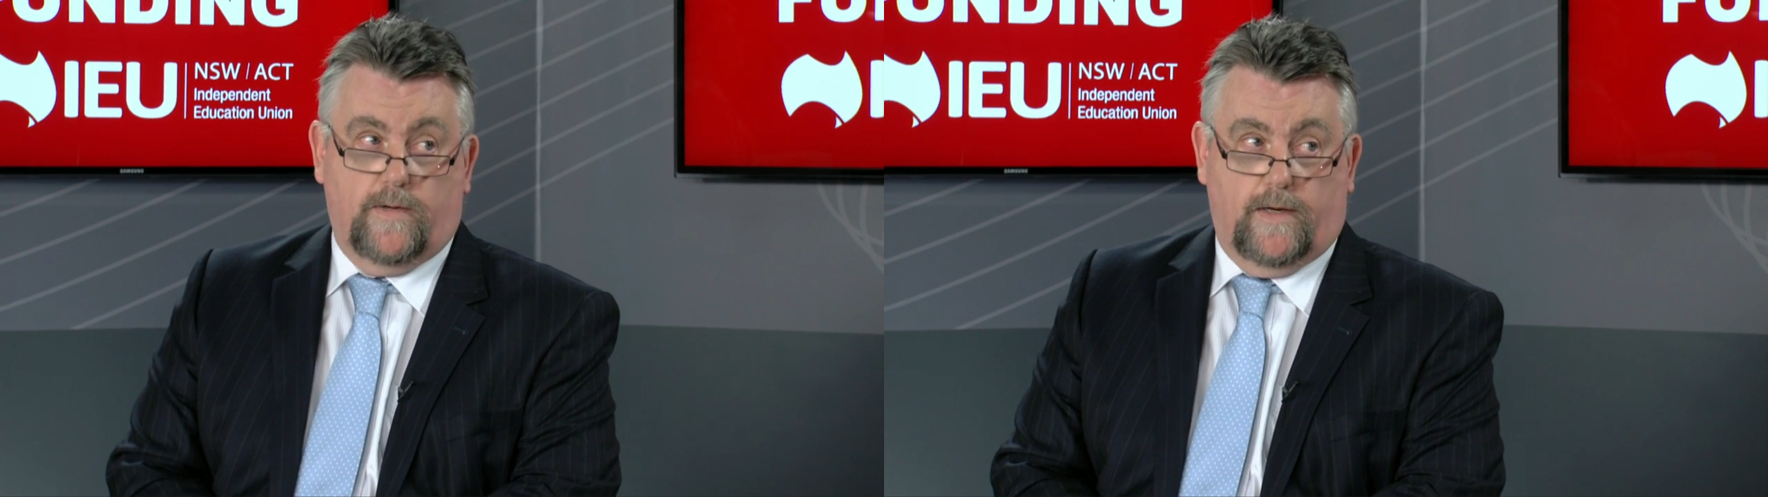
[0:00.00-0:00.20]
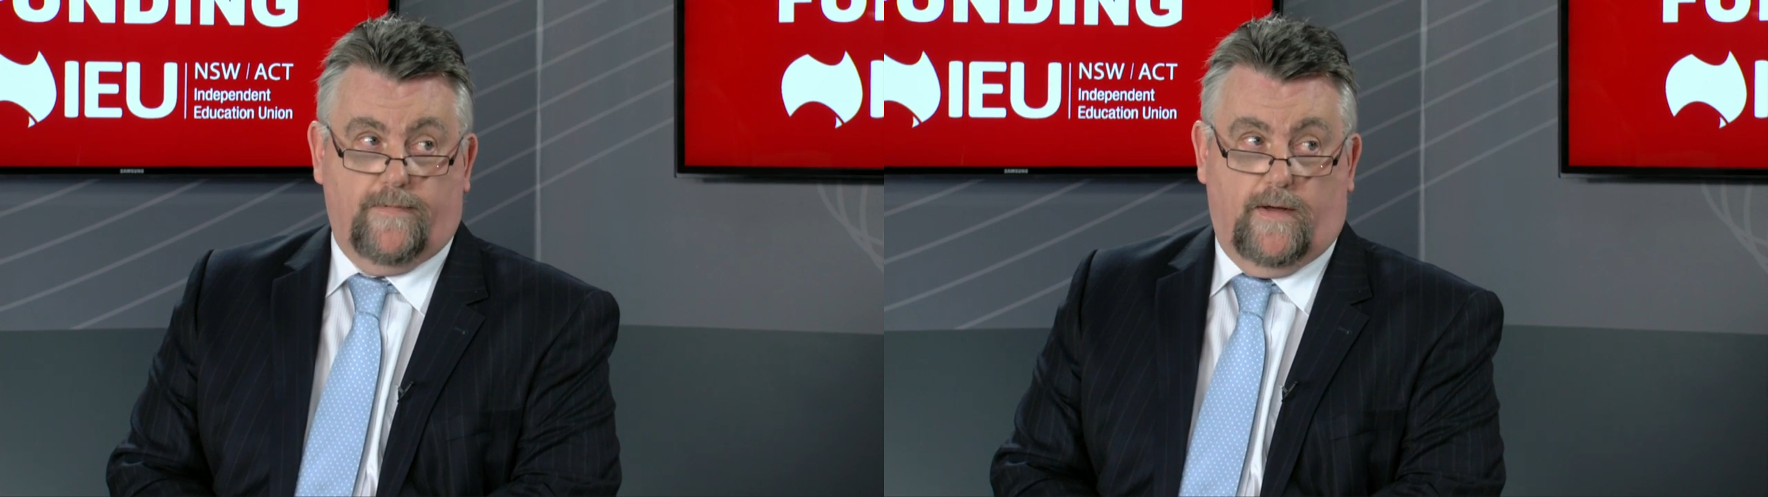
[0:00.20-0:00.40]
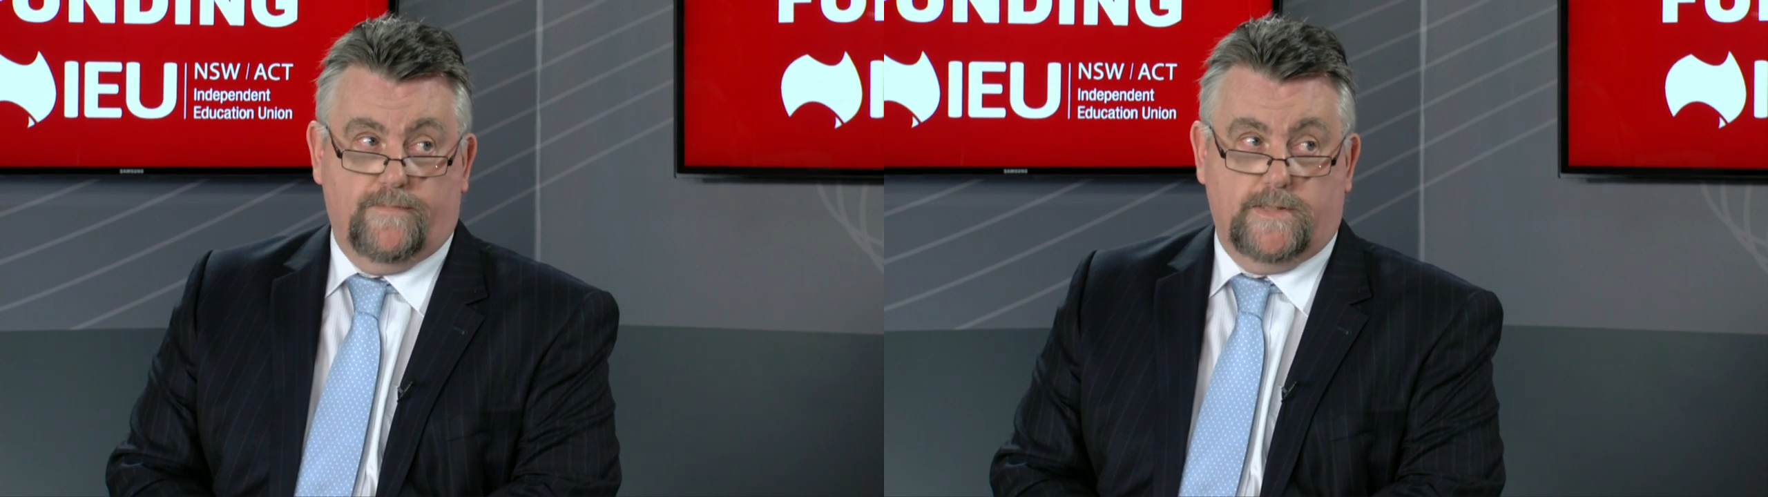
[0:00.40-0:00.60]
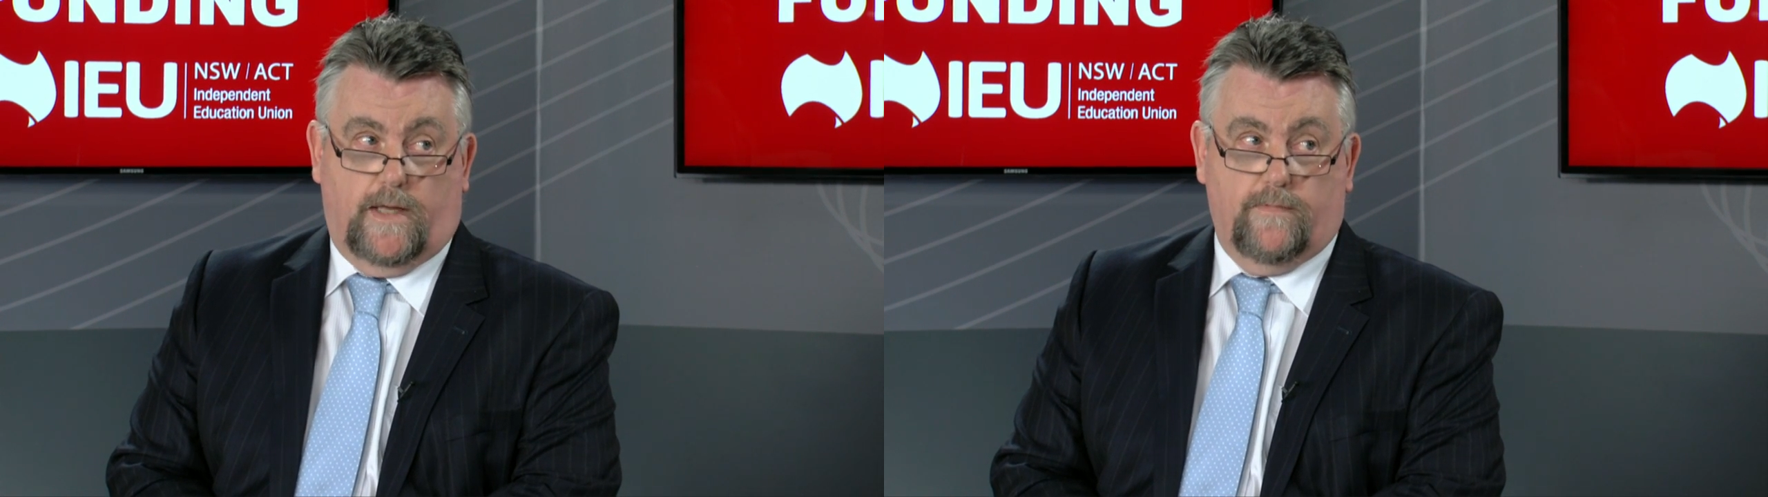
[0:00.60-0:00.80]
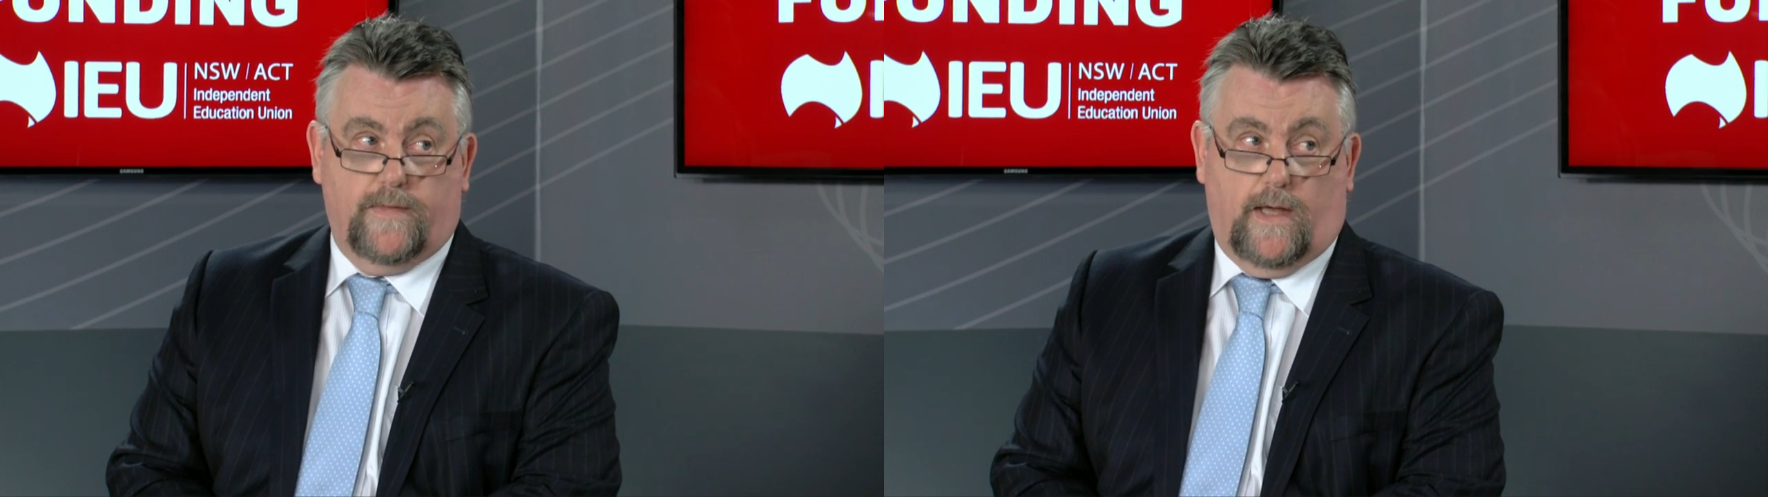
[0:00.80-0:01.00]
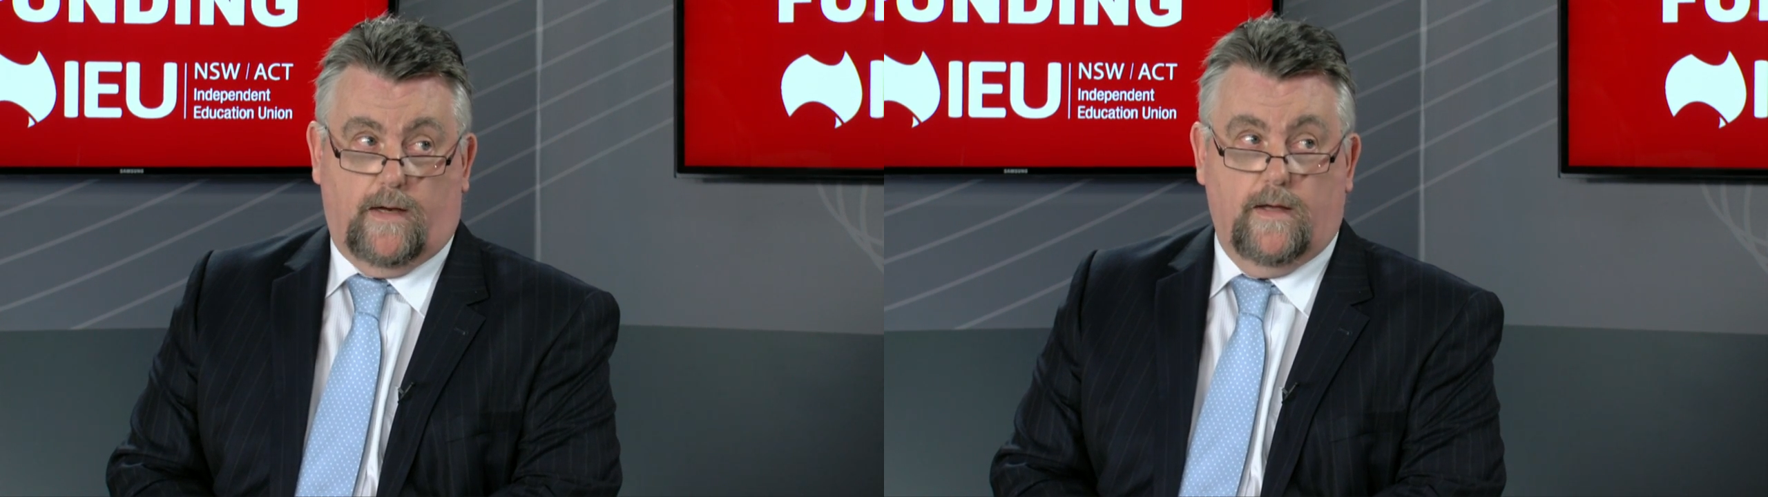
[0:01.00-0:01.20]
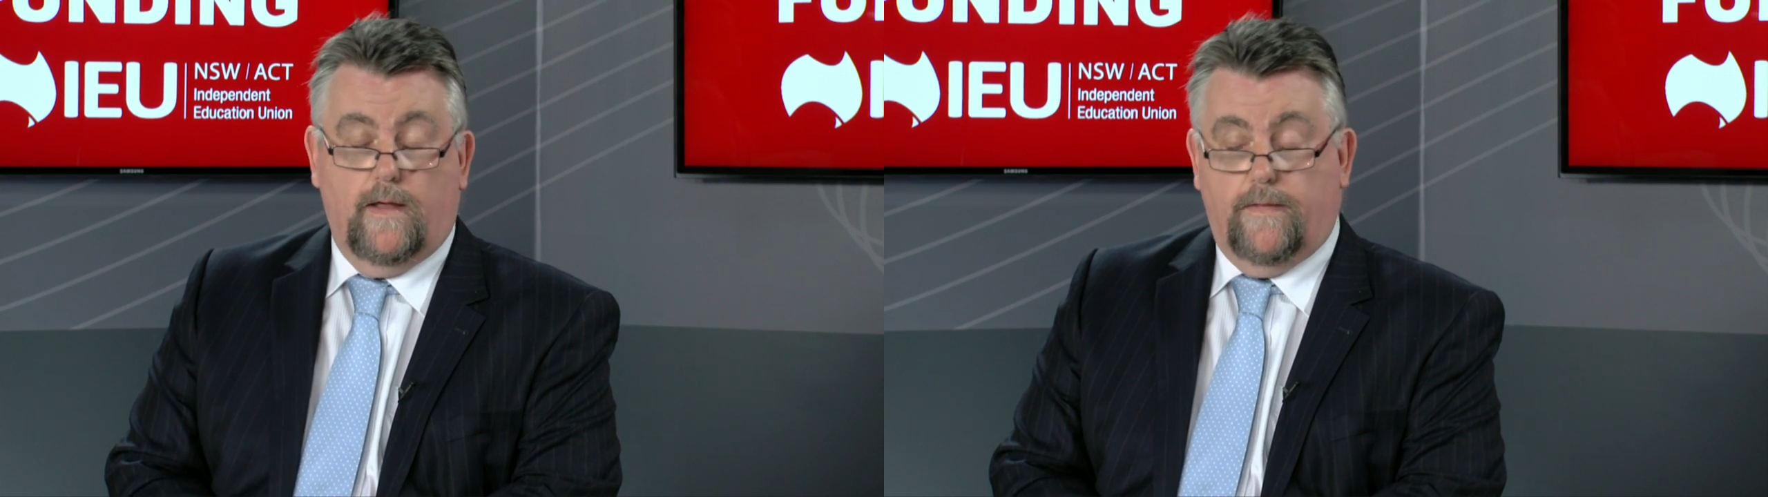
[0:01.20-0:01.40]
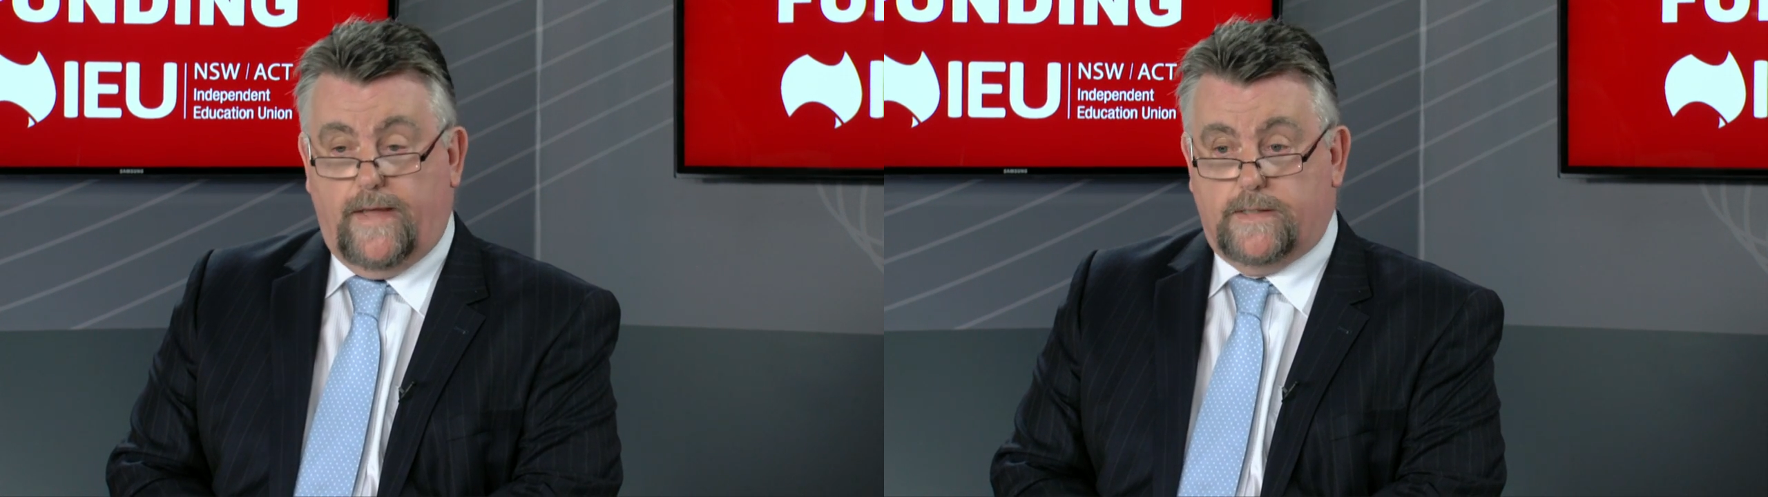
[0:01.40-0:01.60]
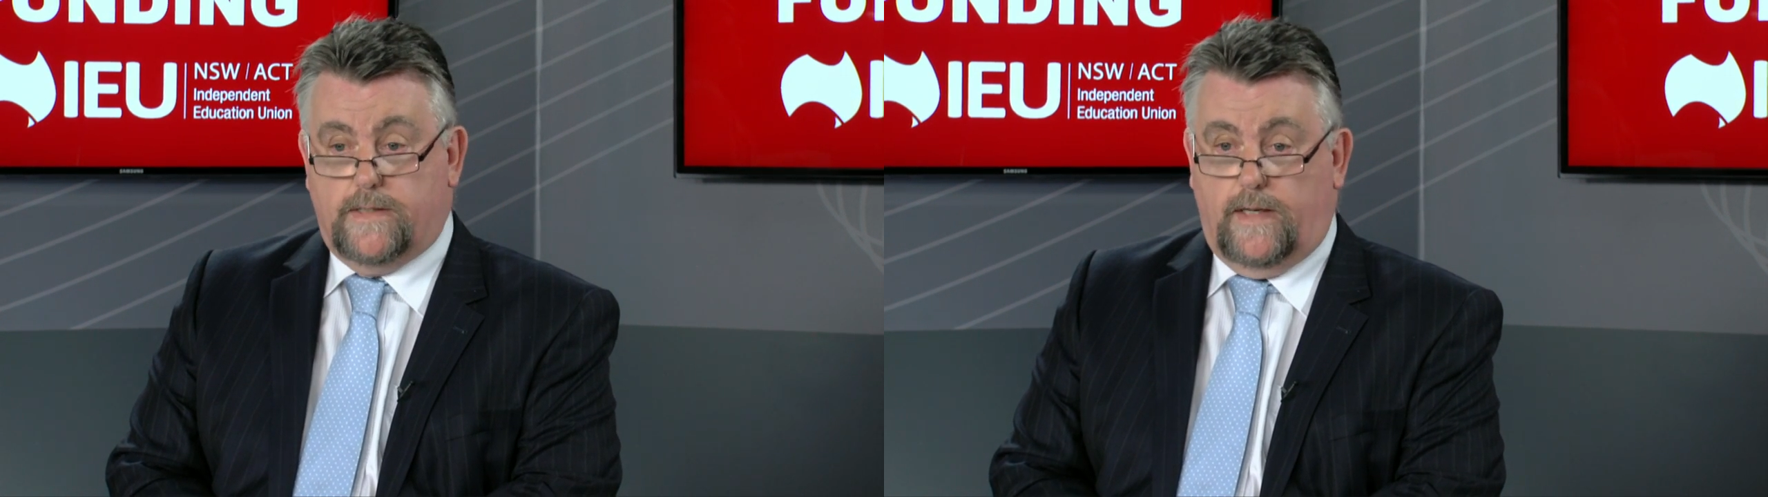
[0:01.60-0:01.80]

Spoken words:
25% of that. That's